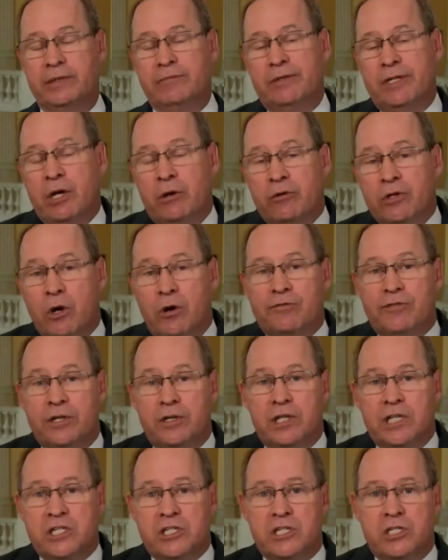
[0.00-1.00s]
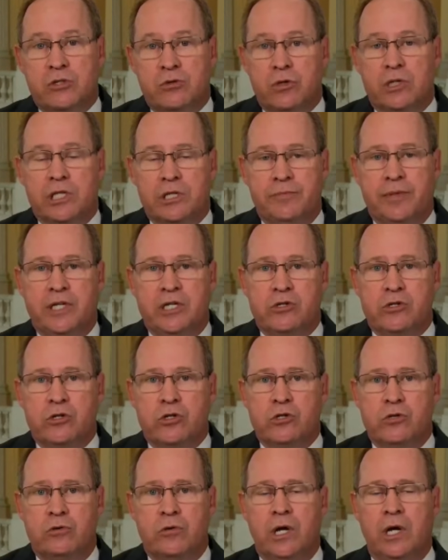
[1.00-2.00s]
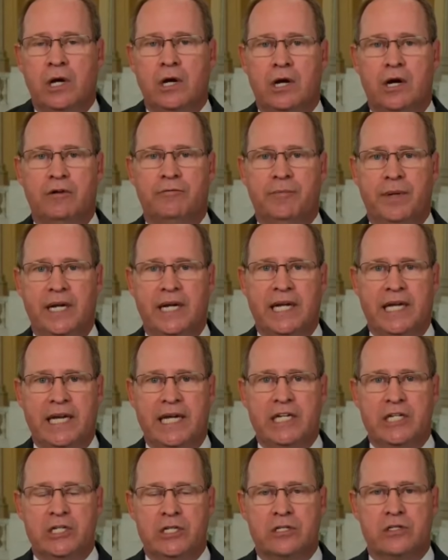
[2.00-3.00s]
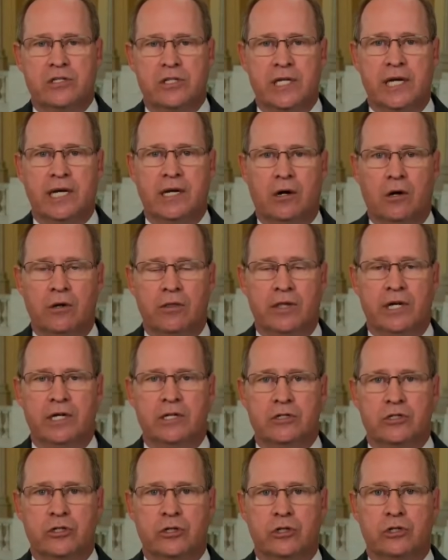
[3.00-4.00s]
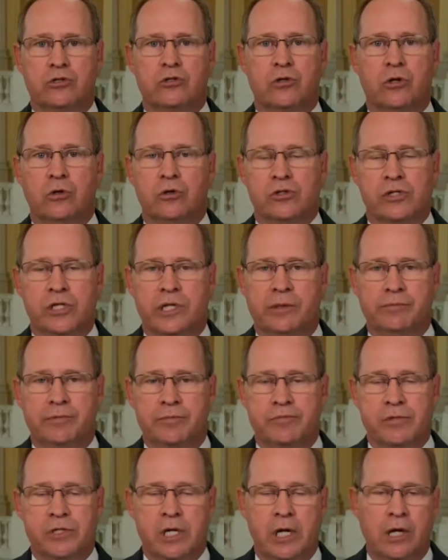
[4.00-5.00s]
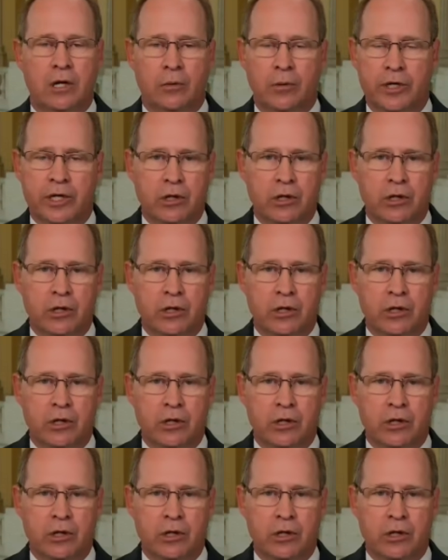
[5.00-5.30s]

but we don't know if the list is really being true of medications that are there to control symptoms.